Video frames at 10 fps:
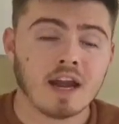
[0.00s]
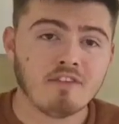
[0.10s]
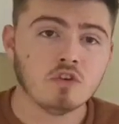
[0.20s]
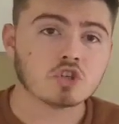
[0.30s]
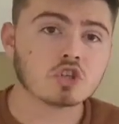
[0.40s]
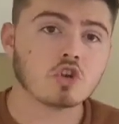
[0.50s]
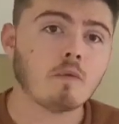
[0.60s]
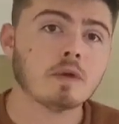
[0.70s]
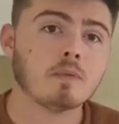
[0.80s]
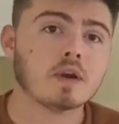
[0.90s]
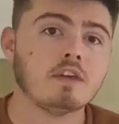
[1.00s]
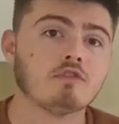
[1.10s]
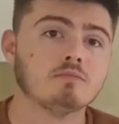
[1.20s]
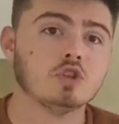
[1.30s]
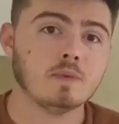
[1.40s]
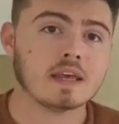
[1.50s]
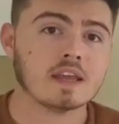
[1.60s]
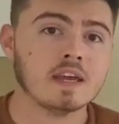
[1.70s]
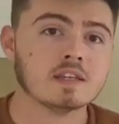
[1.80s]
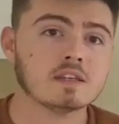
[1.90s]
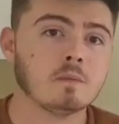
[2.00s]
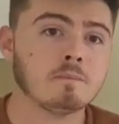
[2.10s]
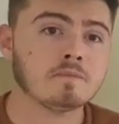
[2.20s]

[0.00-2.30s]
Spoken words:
And if you stop your body from doing this,